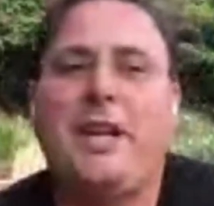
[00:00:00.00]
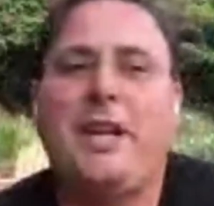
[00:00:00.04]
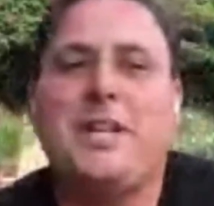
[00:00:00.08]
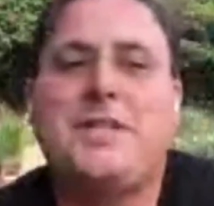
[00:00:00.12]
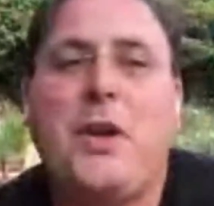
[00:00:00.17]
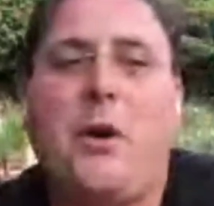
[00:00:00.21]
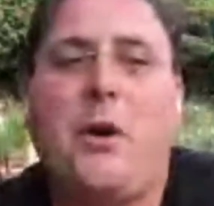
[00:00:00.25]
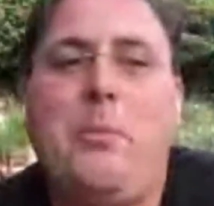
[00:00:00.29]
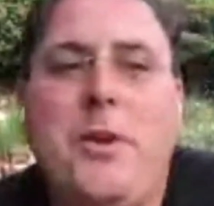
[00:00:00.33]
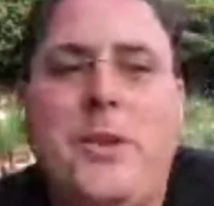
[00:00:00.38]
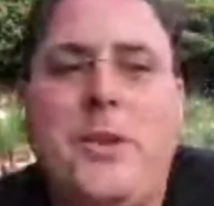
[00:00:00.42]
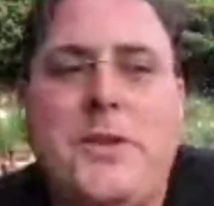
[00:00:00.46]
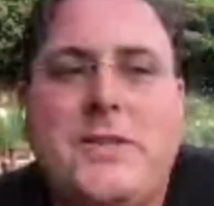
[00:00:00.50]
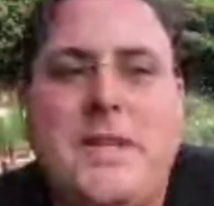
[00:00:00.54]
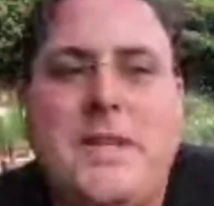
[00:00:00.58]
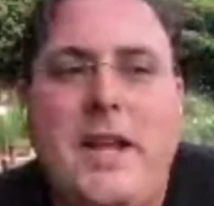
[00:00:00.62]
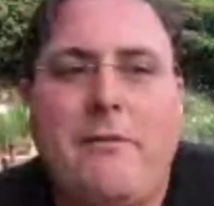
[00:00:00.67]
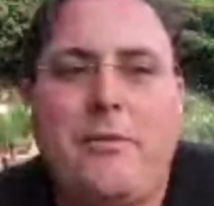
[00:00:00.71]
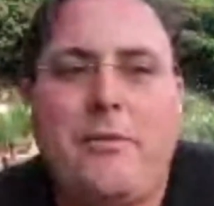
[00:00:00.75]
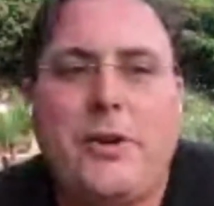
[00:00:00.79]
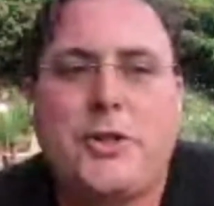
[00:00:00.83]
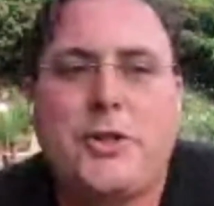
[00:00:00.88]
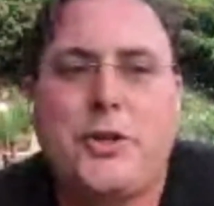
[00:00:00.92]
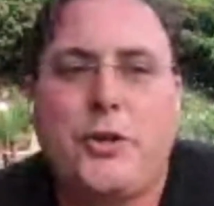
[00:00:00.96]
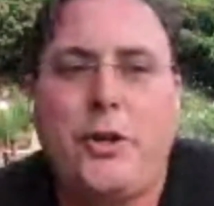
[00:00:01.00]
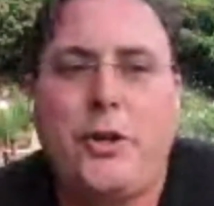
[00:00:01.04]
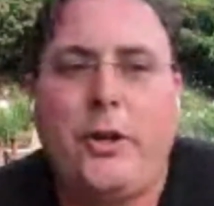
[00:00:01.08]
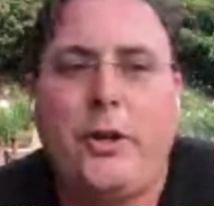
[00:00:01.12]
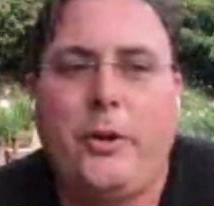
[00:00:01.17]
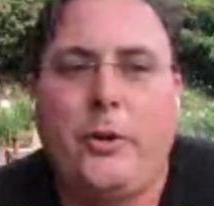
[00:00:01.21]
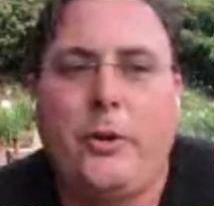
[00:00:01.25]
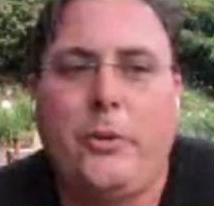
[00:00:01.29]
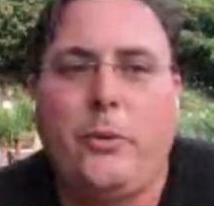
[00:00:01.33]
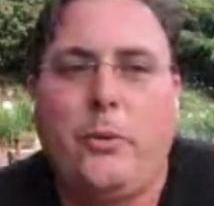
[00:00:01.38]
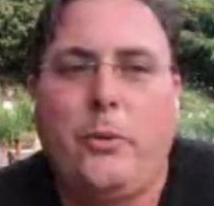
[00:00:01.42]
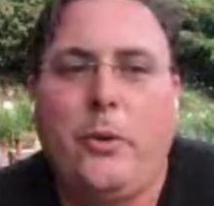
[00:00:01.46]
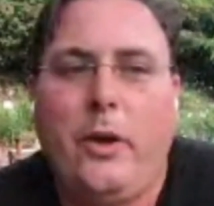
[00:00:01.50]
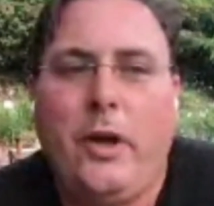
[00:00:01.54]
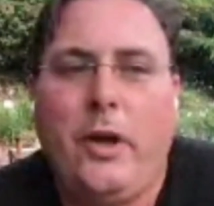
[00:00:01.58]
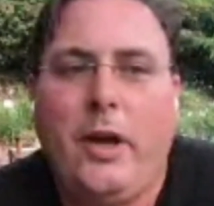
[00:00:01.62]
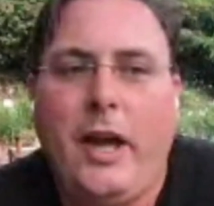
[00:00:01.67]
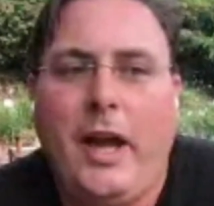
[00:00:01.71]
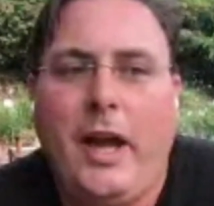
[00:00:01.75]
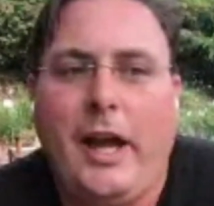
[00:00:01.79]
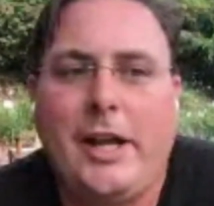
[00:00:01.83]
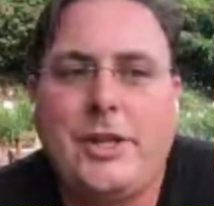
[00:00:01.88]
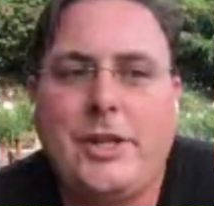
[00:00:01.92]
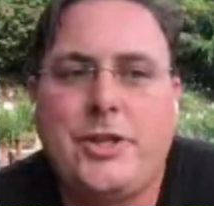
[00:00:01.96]
it's almost never true
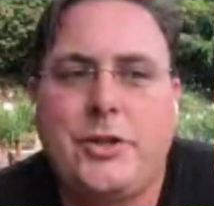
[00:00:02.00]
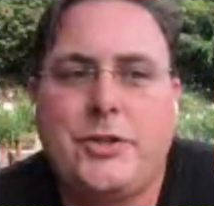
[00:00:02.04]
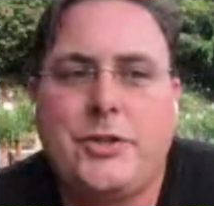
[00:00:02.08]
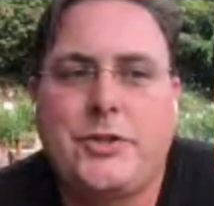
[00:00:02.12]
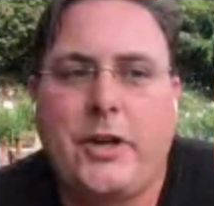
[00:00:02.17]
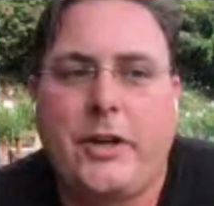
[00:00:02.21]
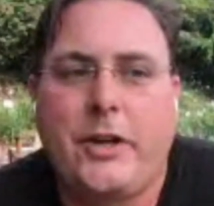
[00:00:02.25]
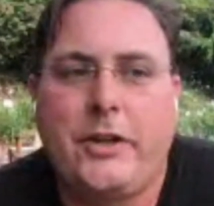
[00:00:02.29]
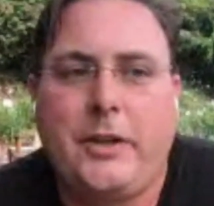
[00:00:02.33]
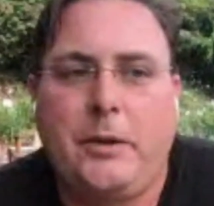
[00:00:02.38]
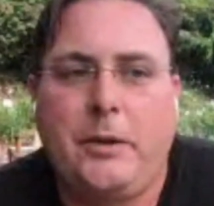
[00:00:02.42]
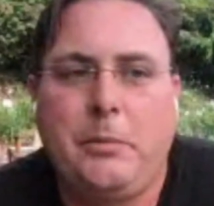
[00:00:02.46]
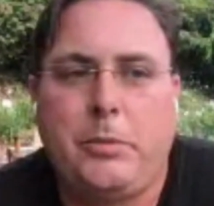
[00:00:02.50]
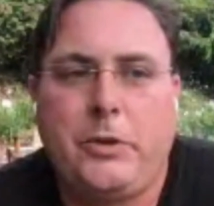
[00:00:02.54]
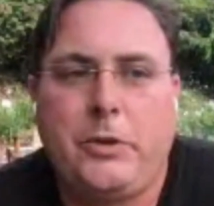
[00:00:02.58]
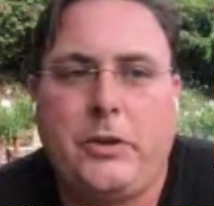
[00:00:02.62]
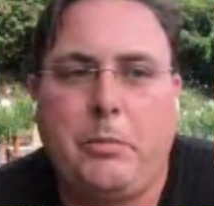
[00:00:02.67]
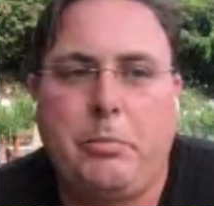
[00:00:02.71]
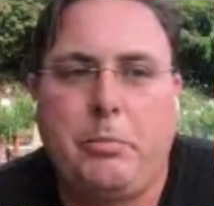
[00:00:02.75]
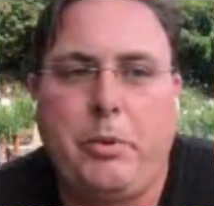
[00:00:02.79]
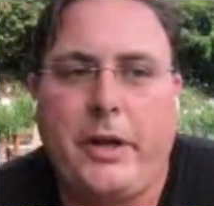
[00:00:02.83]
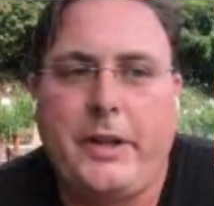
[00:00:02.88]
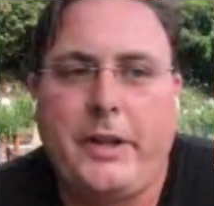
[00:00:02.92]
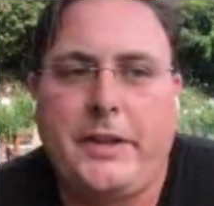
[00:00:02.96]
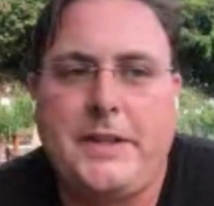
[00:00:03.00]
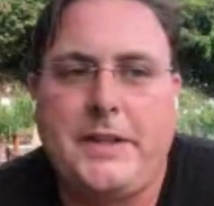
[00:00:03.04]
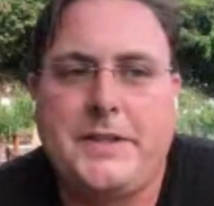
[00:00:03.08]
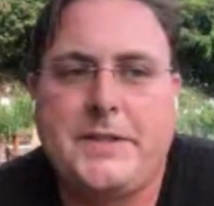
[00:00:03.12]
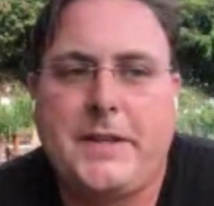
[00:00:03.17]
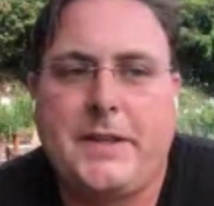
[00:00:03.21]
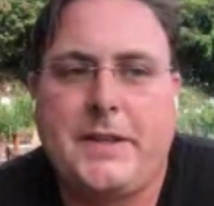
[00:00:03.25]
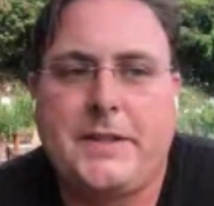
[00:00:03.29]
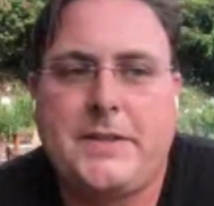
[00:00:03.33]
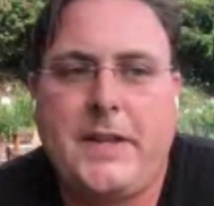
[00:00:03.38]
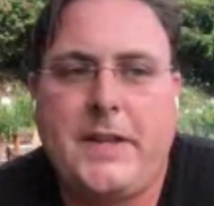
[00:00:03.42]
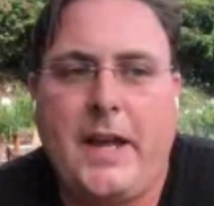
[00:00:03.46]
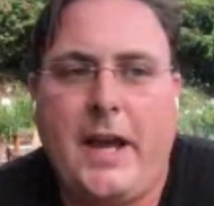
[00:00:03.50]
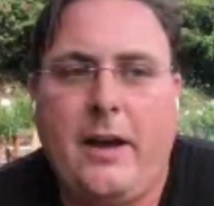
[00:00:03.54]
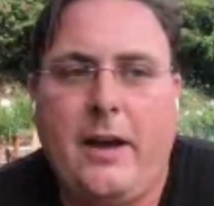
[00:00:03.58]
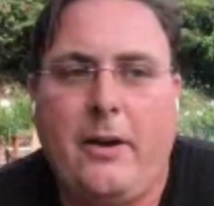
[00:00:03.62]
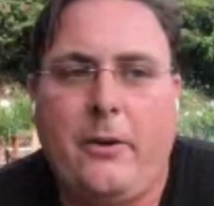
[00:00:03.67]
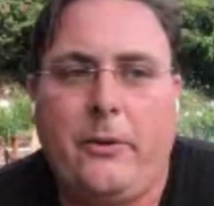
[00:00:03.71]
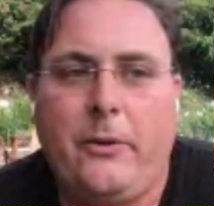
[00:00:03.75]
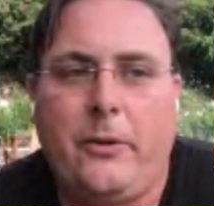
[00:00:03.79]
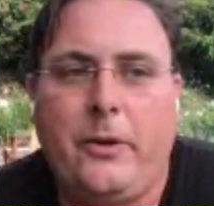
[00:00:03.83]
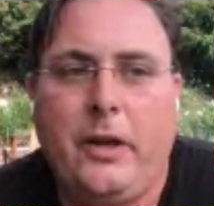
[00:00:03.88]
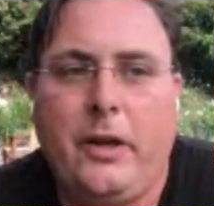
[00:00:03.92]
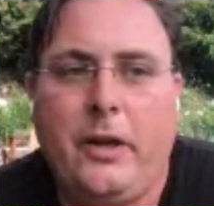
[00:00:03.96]
as you start to break these things
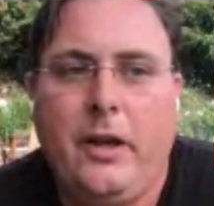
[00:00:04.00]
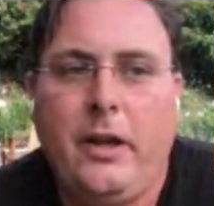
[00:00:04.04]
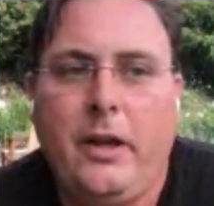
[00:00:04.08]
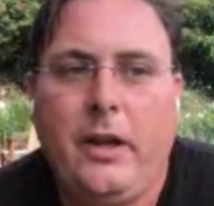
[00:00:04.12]
down.